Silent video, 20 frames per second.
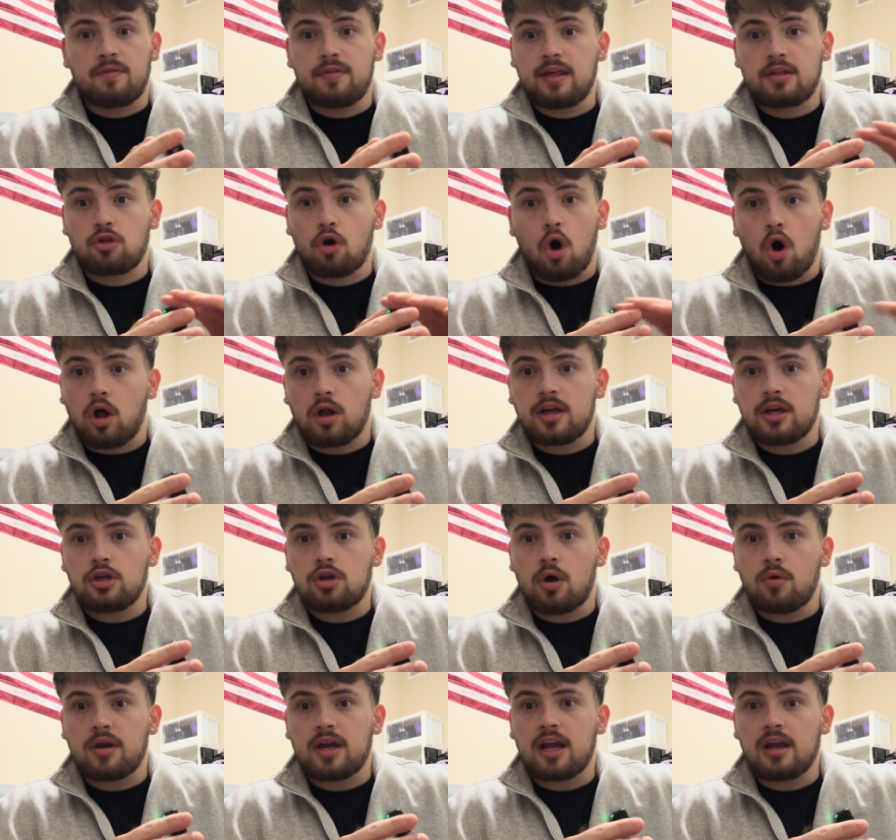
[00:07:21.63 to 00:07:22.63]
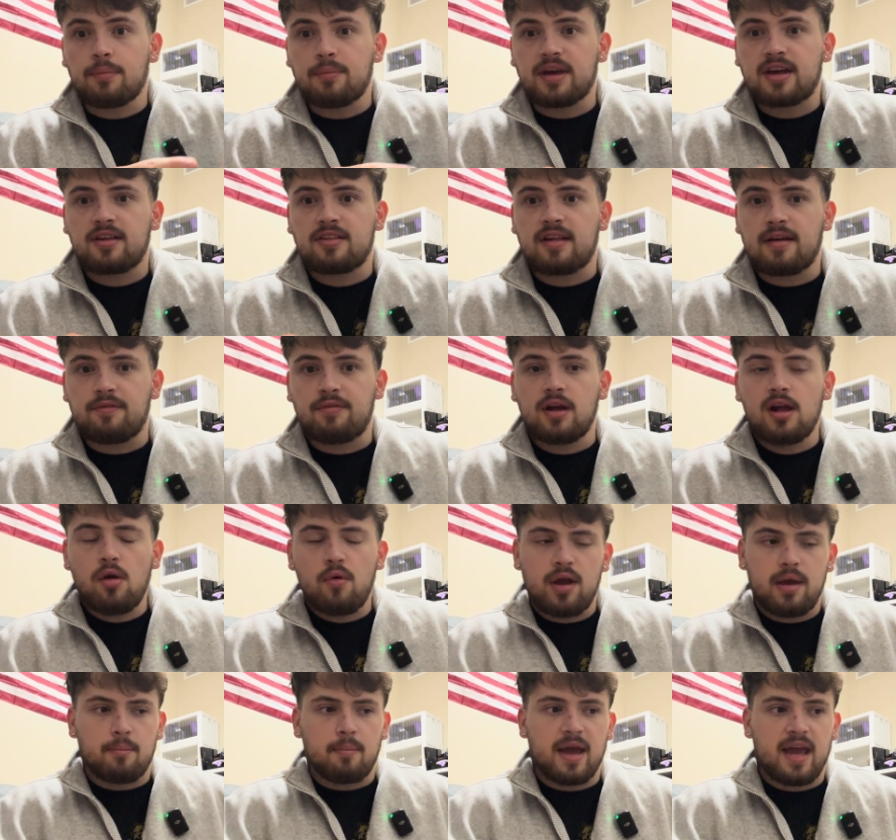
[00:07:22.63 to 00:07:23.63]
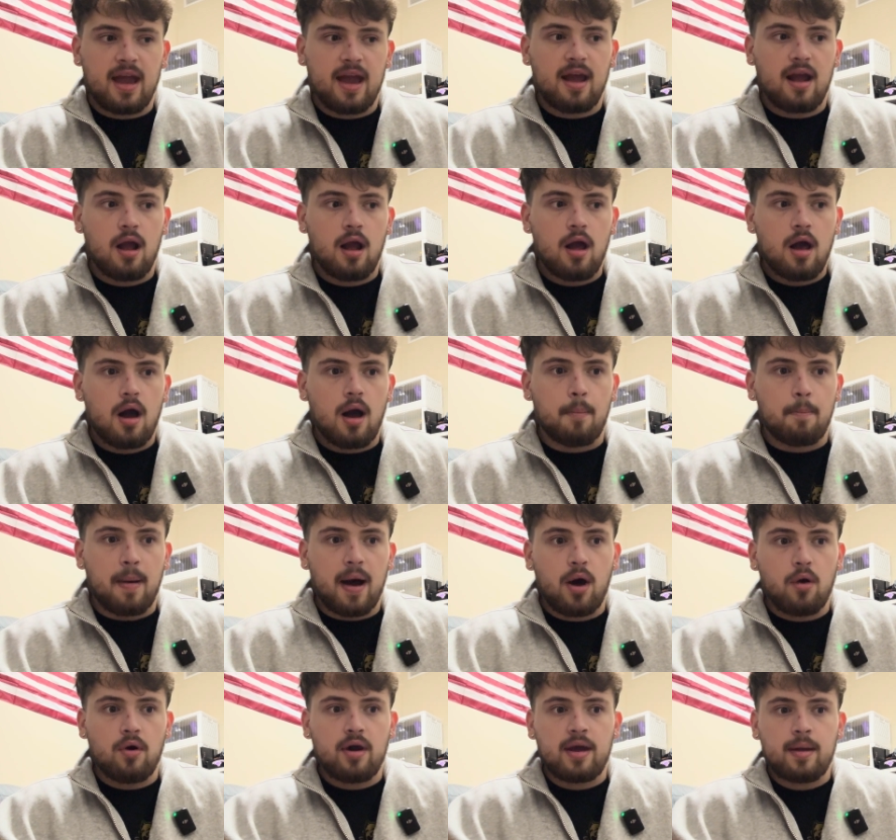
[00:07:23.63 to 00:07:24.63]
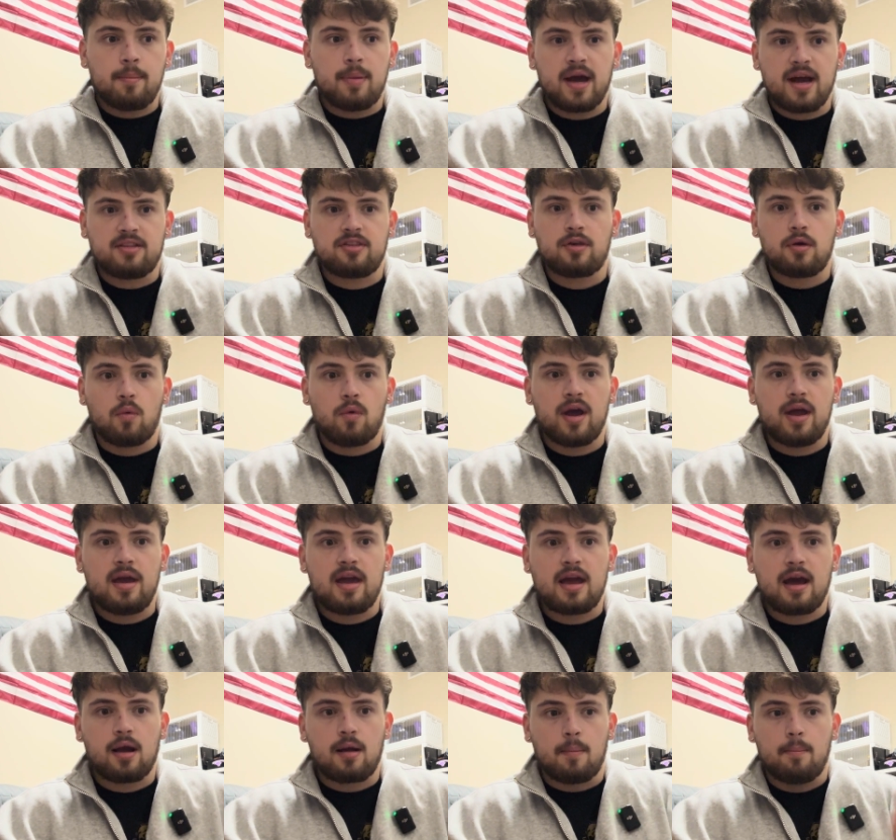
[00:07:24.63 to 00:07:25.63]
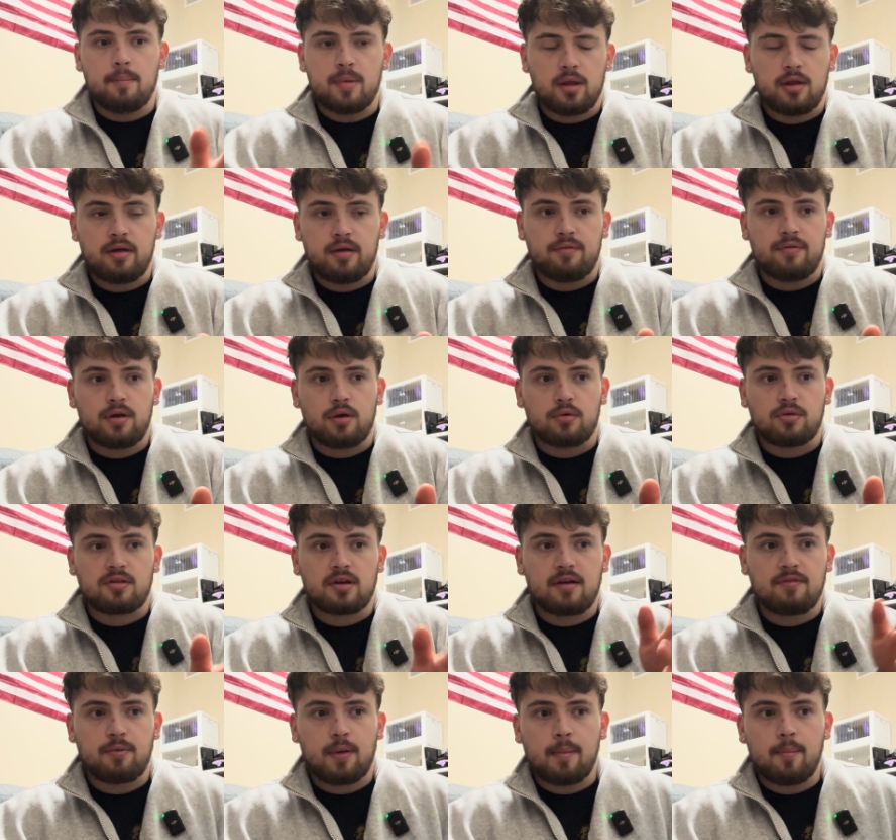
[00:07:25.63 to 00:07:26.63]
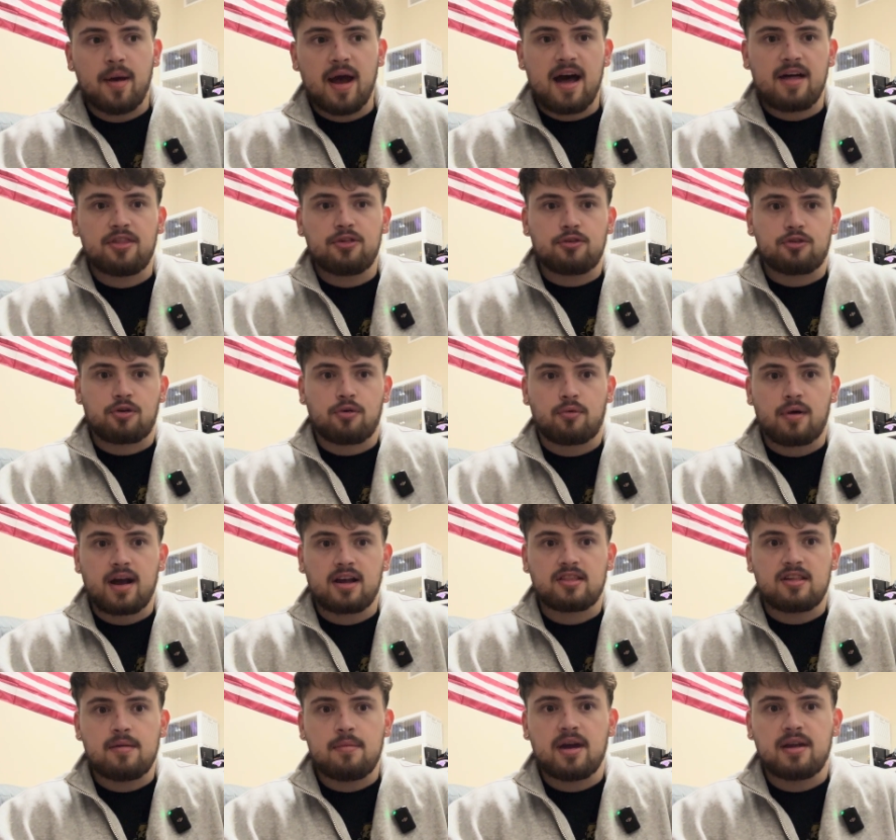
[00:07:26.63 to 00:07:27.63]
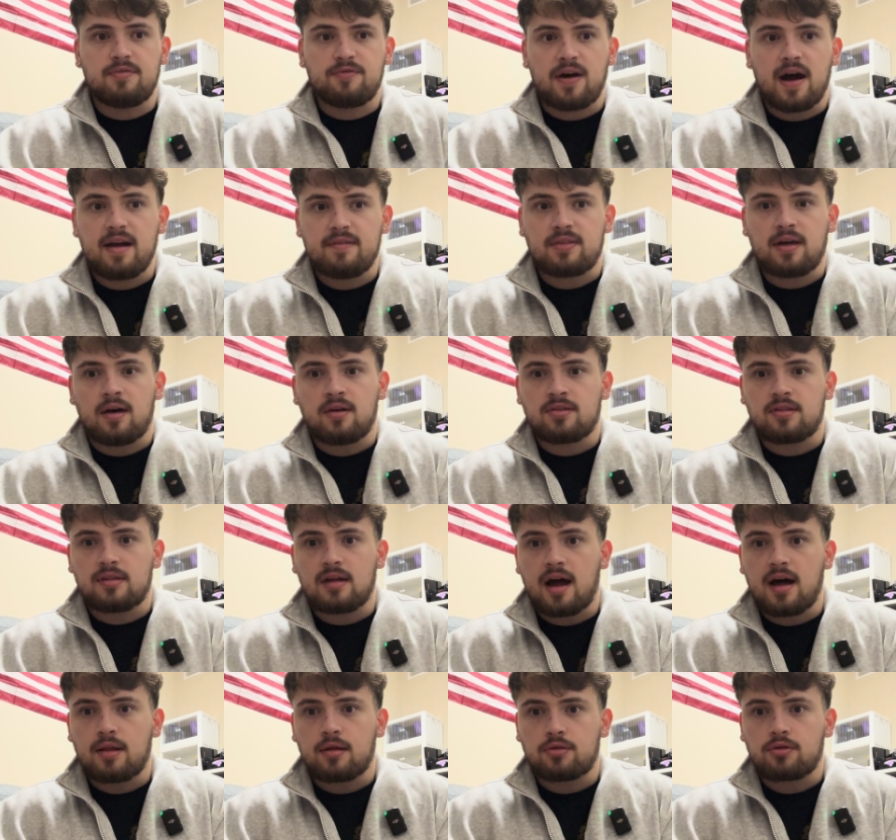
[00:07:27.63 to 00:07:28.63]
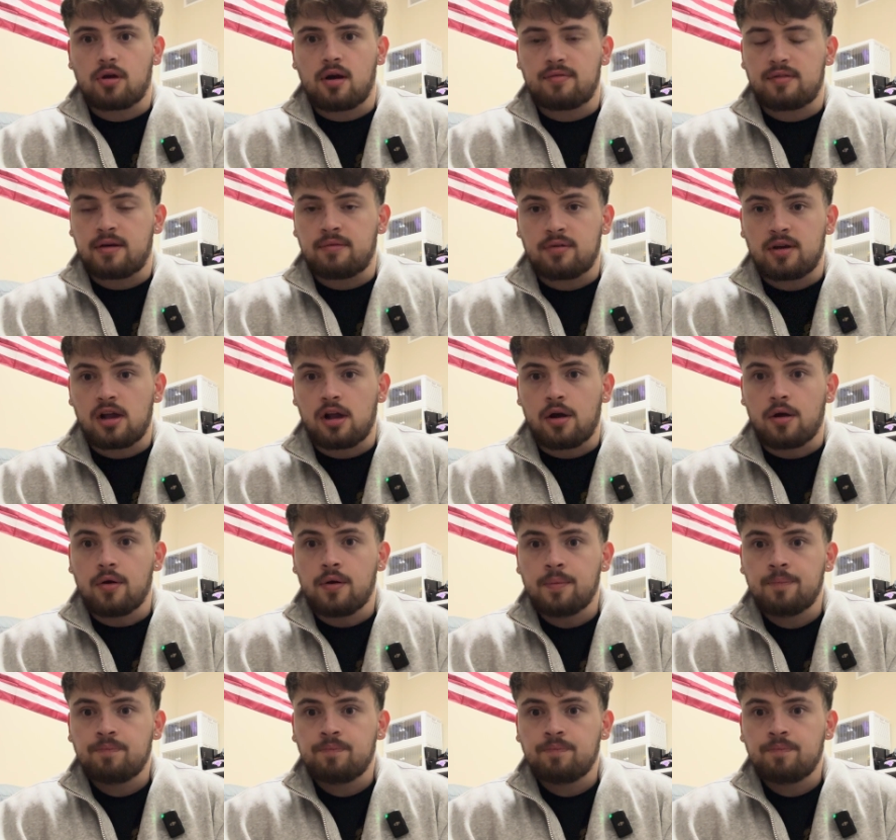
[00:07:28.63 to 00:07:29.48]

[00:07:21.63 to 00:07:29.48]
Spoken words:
If that's all he donated, because that video he made about him passing away, he got 1 million views, and if my math is correct, he made $5,000 off that video.